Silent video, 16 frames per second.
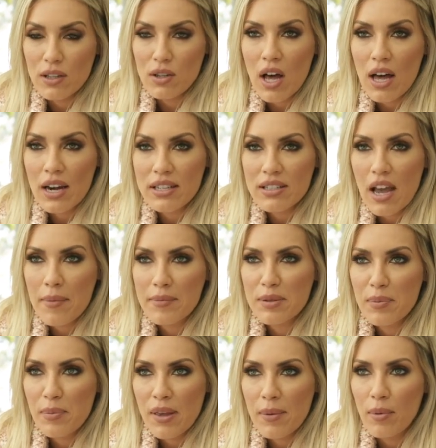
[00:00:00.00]
A lot of
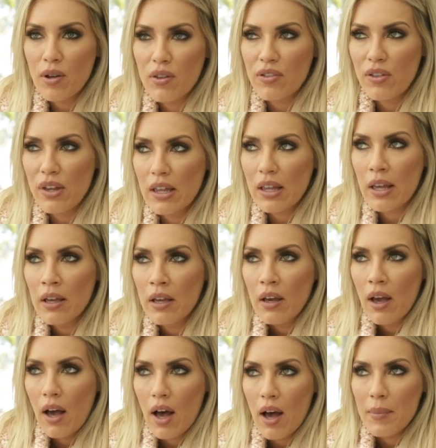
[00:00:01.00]
times people think
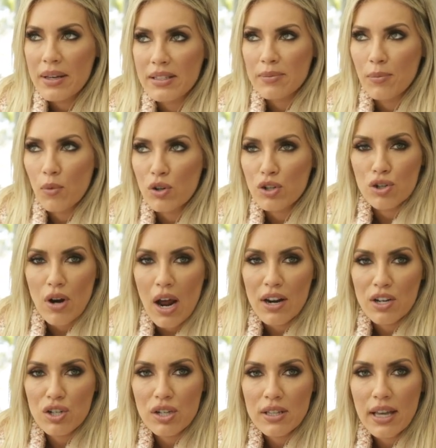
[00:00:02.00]
um, it's more
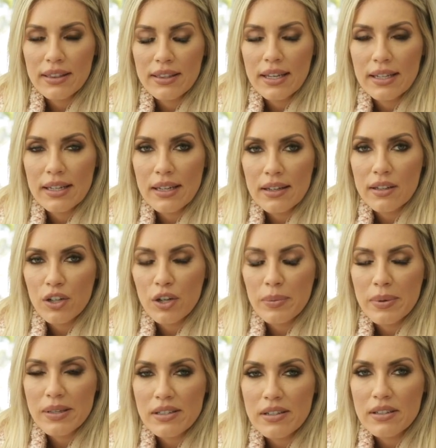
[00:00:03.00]
strategy that they need in
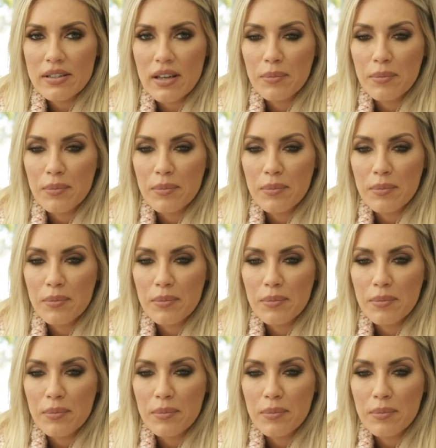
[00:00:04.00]
their business,